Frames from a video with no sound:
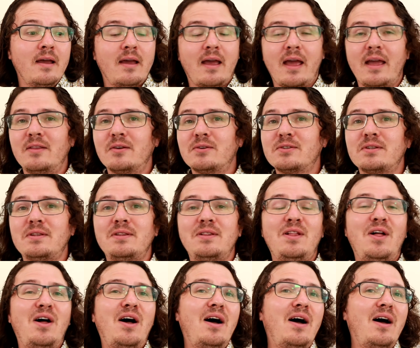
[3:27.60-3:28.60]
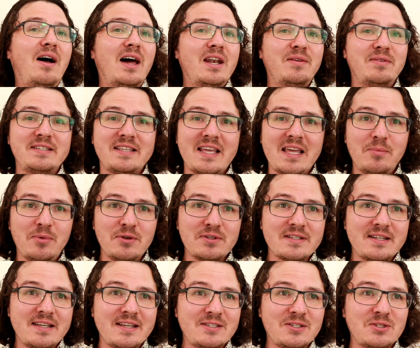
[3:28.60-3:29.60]
And there's a lot of examples
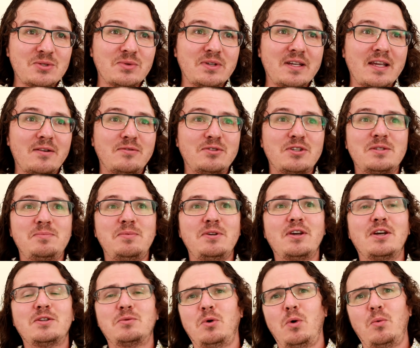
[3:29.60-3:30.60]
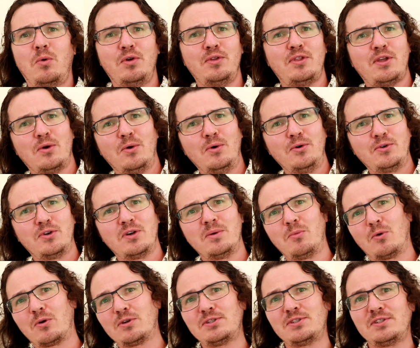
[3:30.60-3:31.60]
in history of just because, well, we're the older and
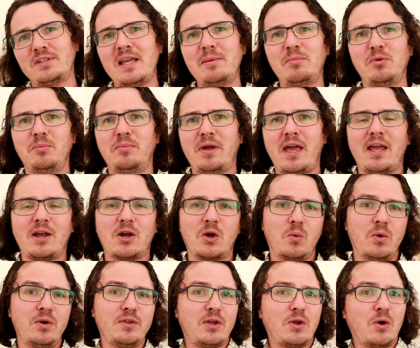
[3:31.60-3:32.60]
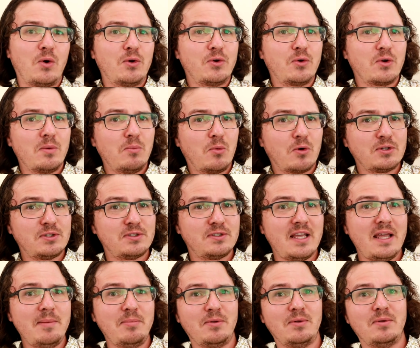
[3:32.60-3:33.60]
more stable bank, or we're the older and more
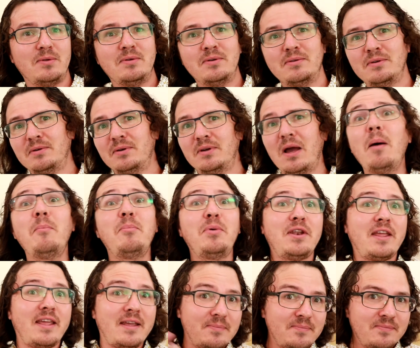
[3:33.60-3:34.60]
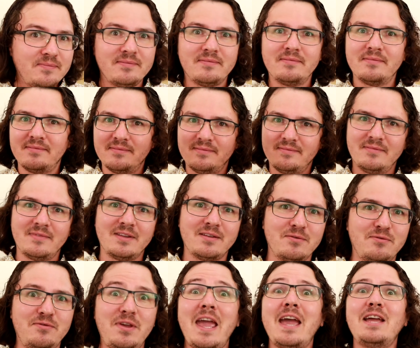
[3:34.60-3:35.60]
stable company.
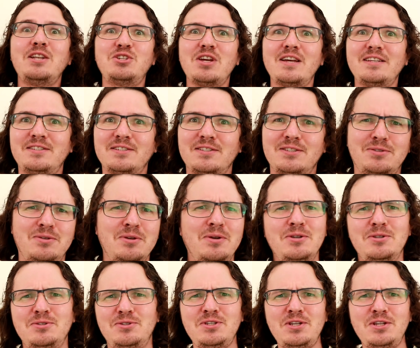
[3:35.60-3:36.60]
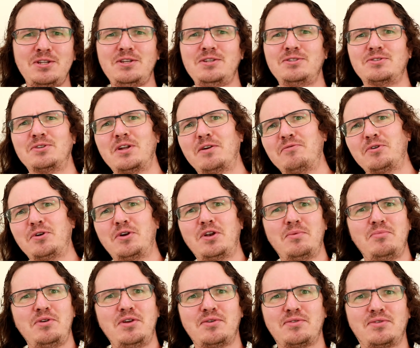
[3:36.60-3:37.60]
VHSs, CDs are never going to
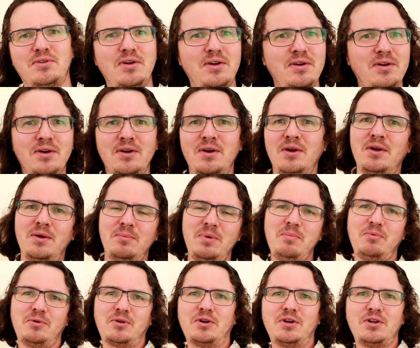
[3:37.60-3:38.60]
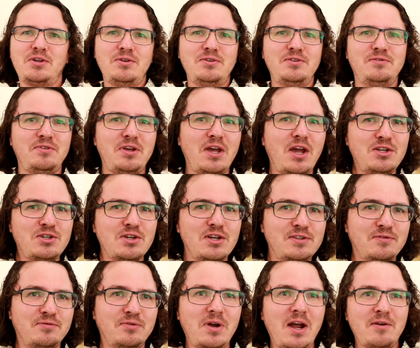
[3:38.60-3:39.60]
be a thing. People are going to use
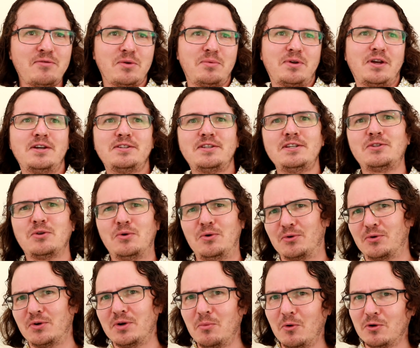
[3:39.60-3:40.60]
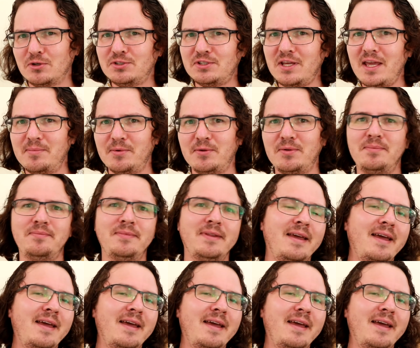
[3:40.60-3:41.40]
VHS forever because it's older and more stable.